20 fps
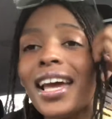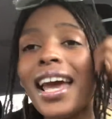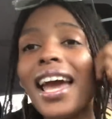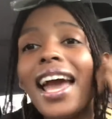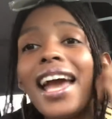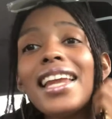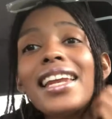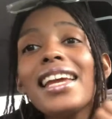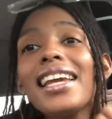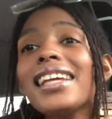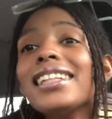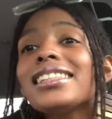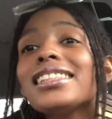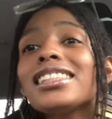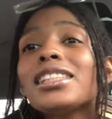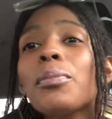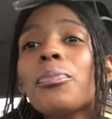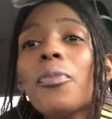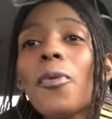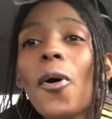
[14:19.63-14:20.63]
And it's
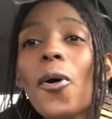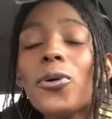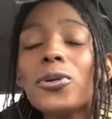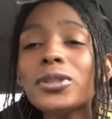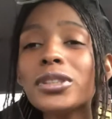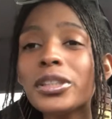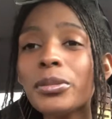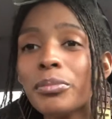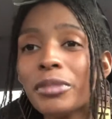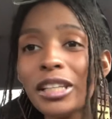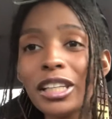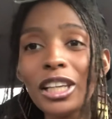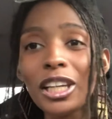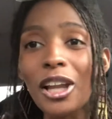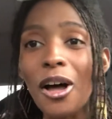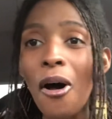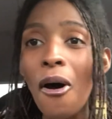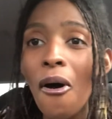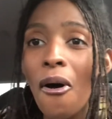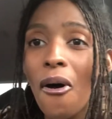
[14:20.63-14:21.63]
supposed to be
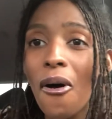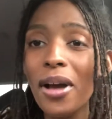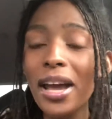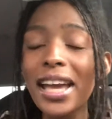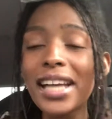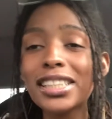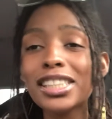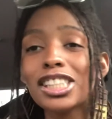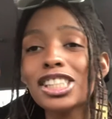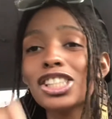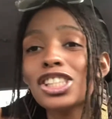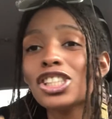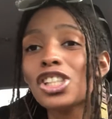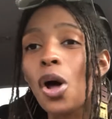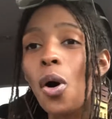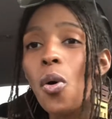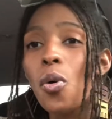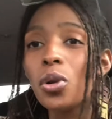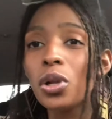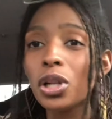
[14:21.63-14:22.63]
long. It's so
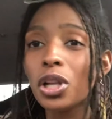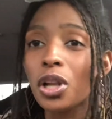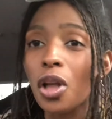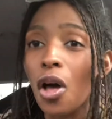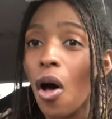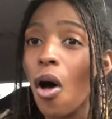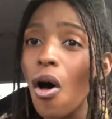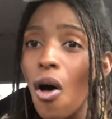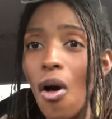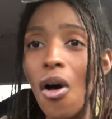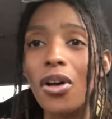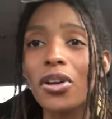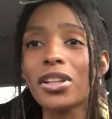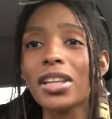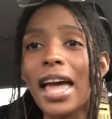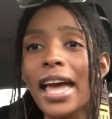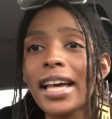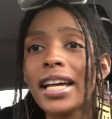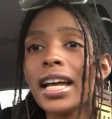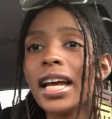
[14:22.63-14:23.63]
long.
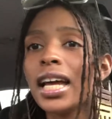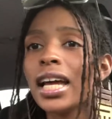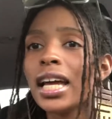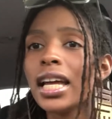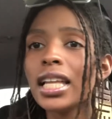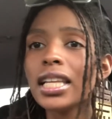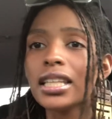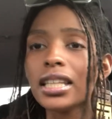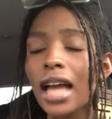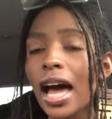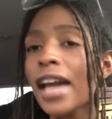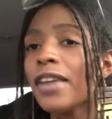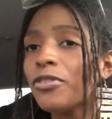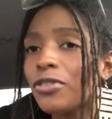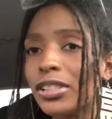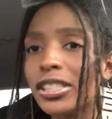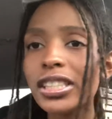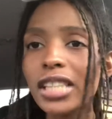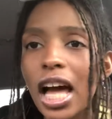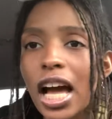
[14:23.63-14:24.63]
Like, life
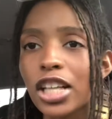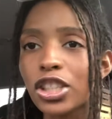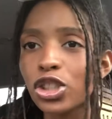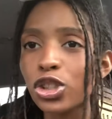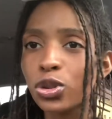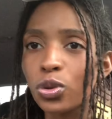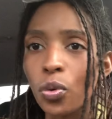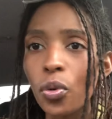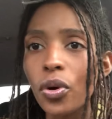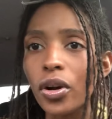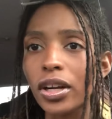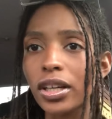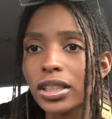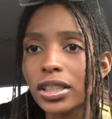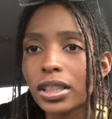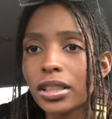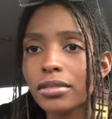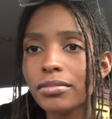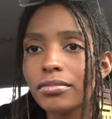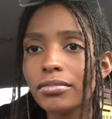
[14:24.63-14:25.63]
is not
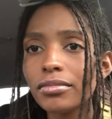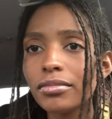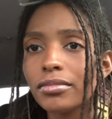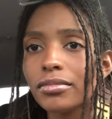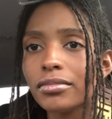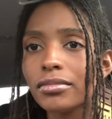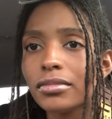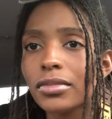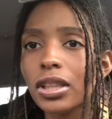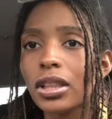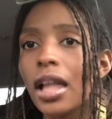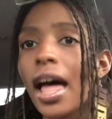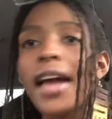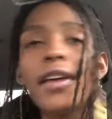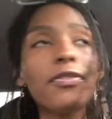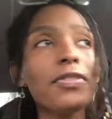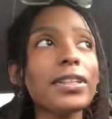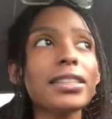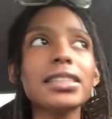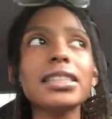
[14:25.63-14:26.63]
short.
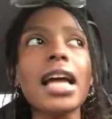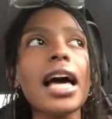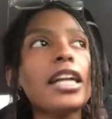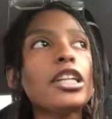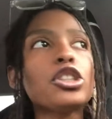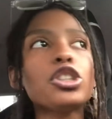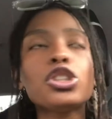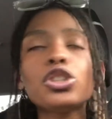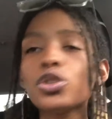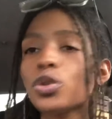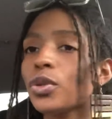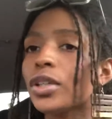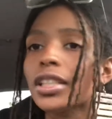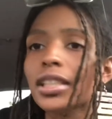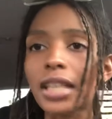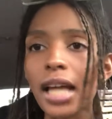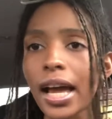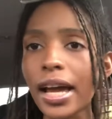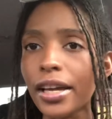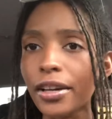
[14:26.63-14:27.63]
Life is not a short
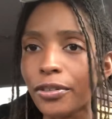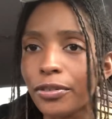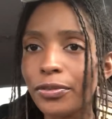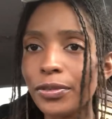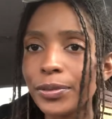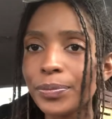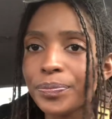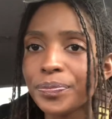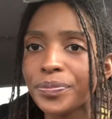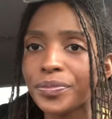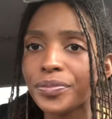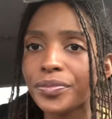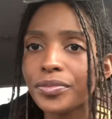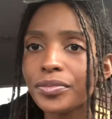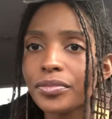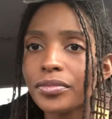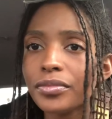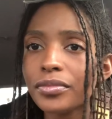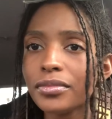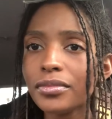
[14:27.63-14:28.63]
life.
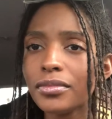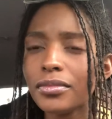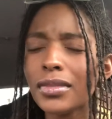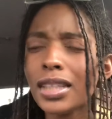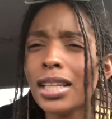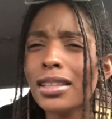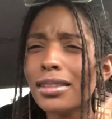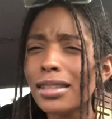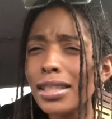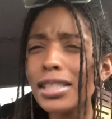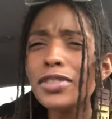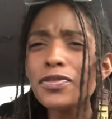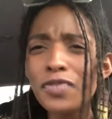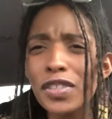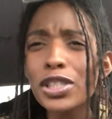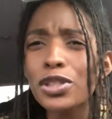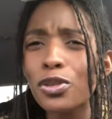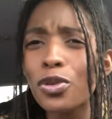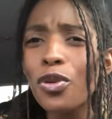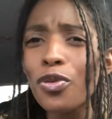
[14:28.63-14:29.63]
This
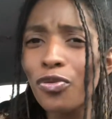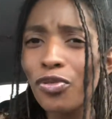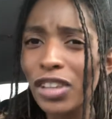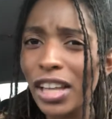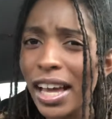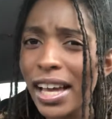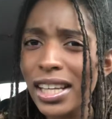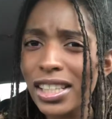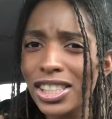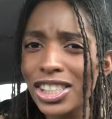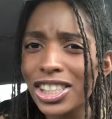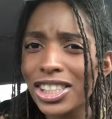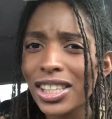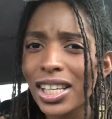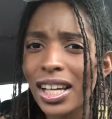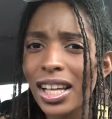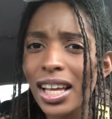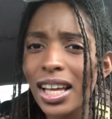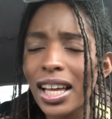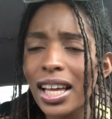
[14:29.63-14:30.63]
physical flesh,
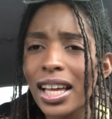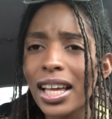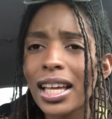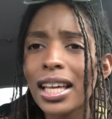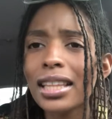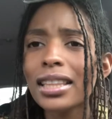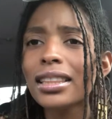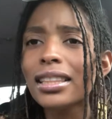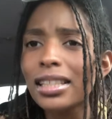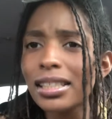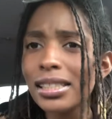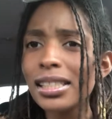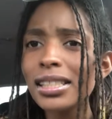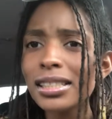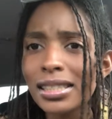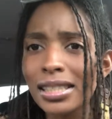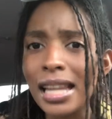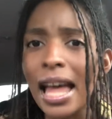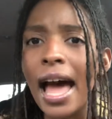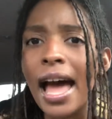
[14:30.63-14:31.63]
this is
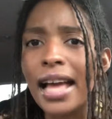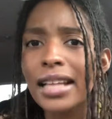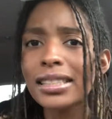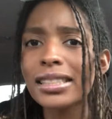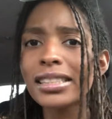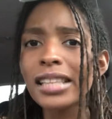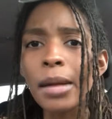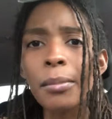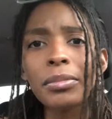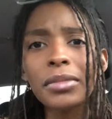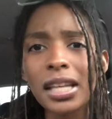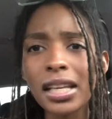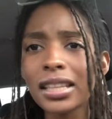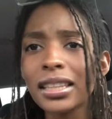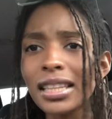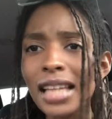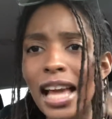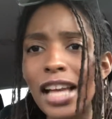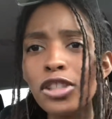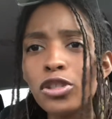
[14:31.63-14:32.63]
not something
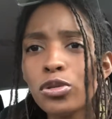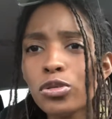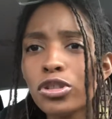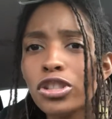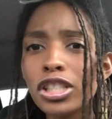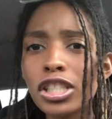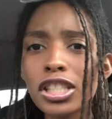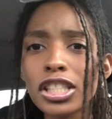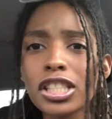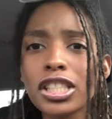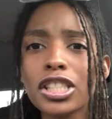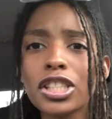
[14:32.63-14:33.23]
that you just,